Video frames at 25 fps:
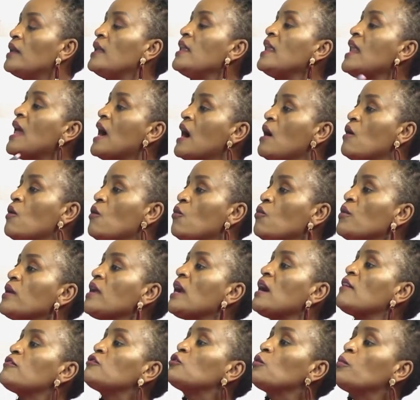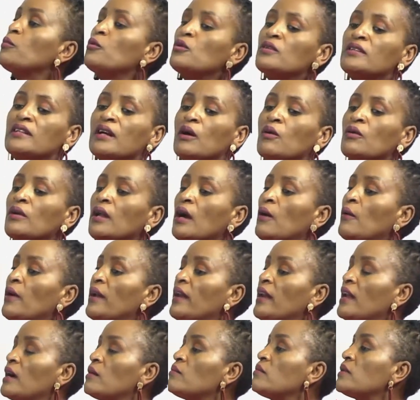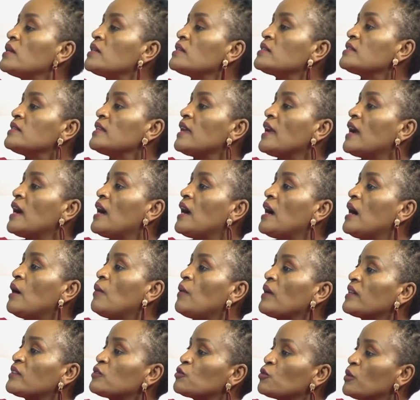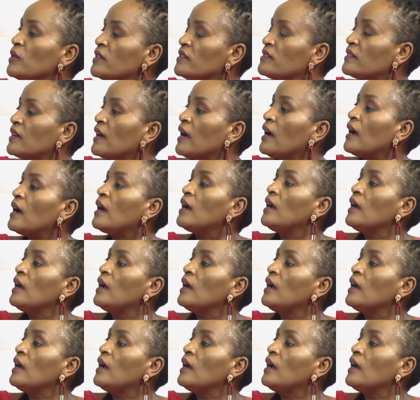Now we have to put down our numbers there, our Twitter,